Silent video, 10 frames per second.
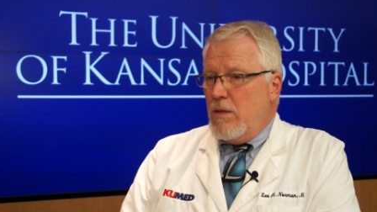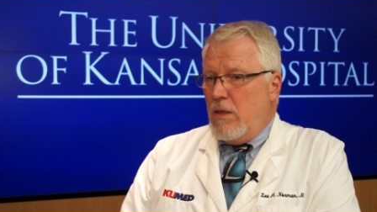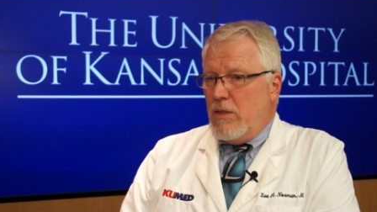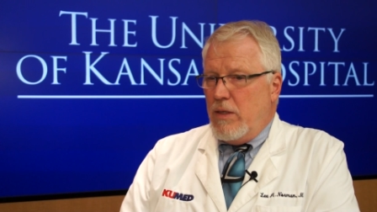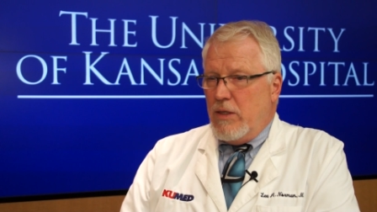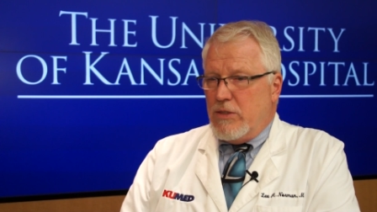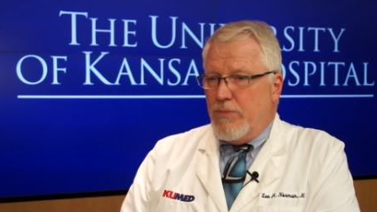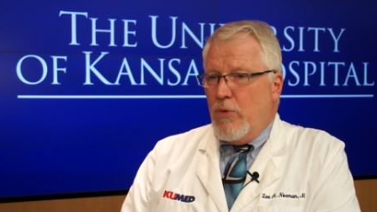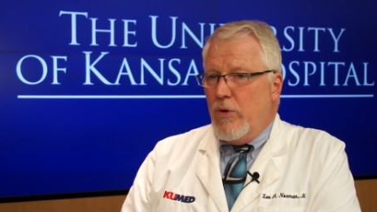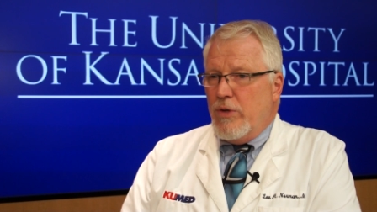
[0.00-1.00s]
It is
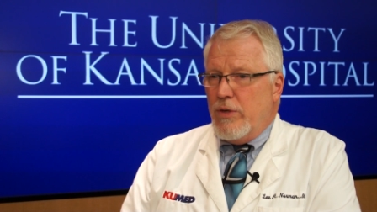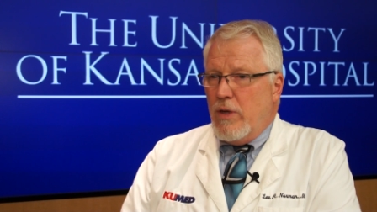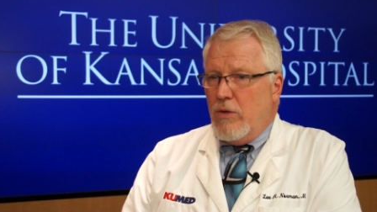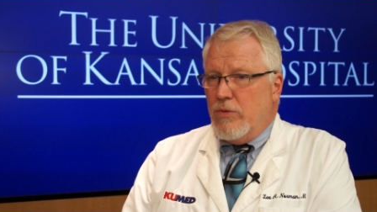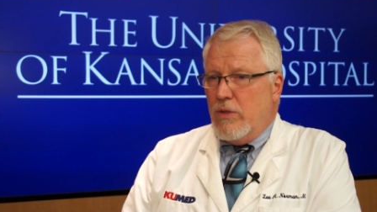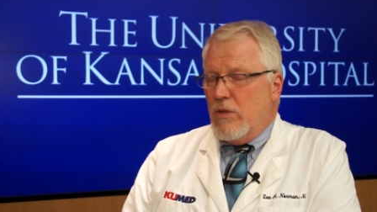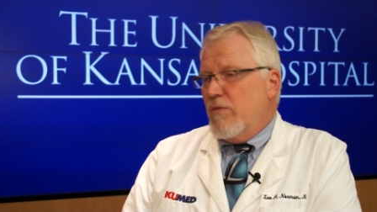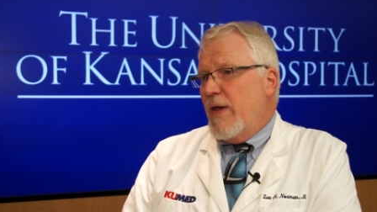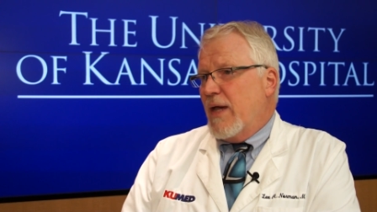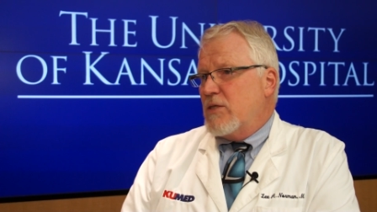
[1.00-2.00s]
important to note that
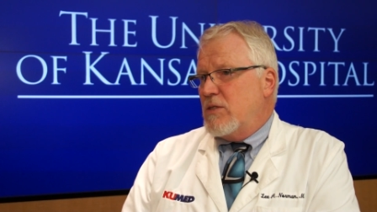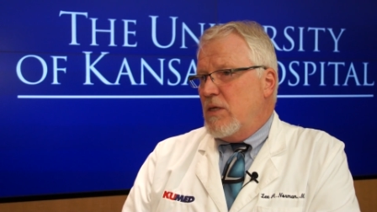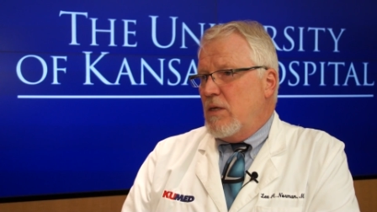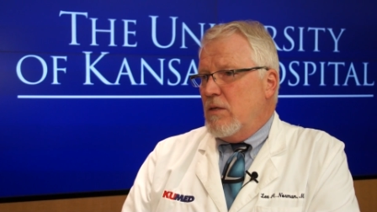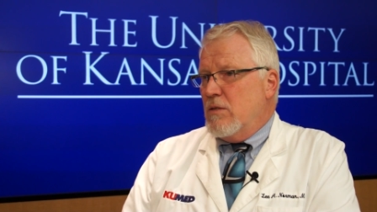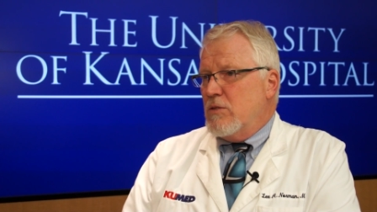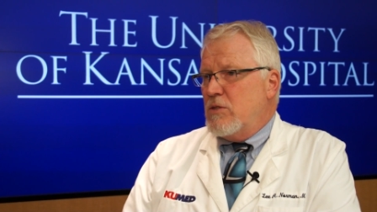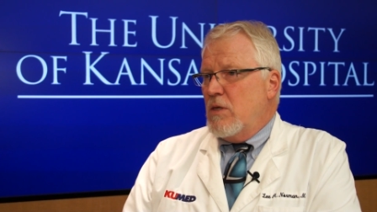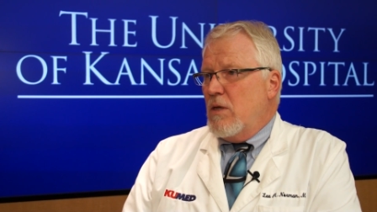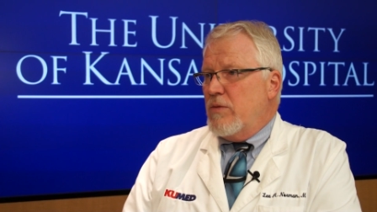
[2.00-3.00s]
the vaccines